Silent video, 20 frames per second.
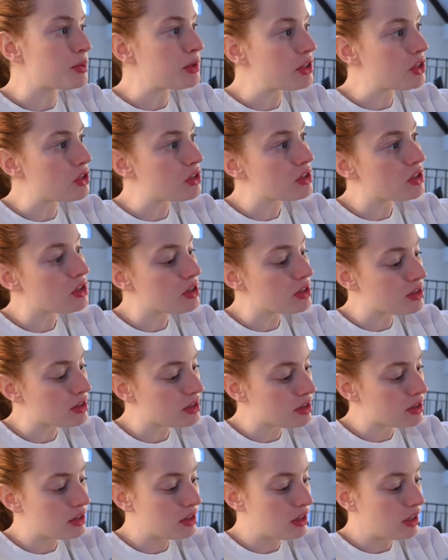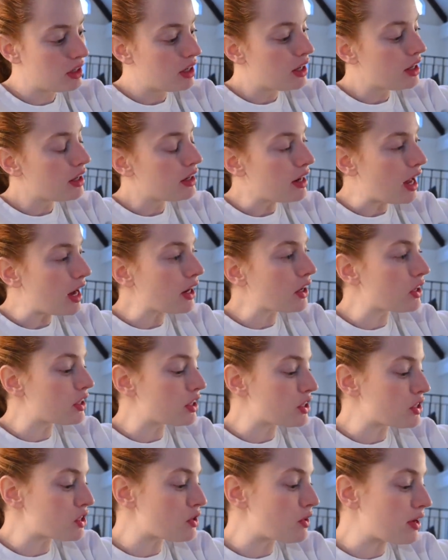which is just not
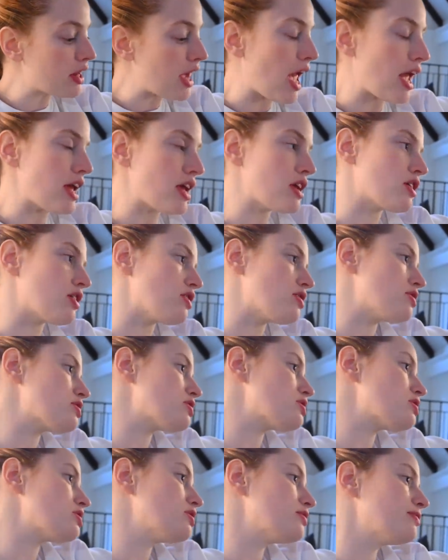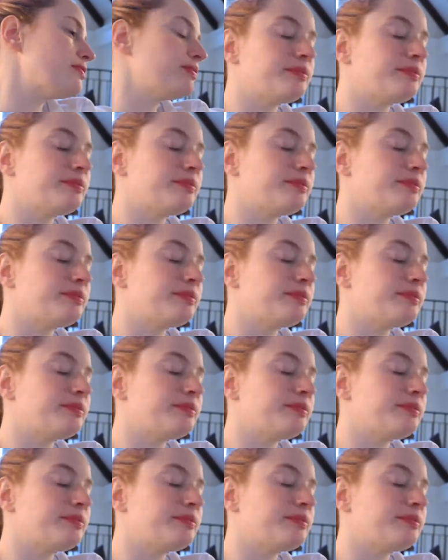good because you already ate yours.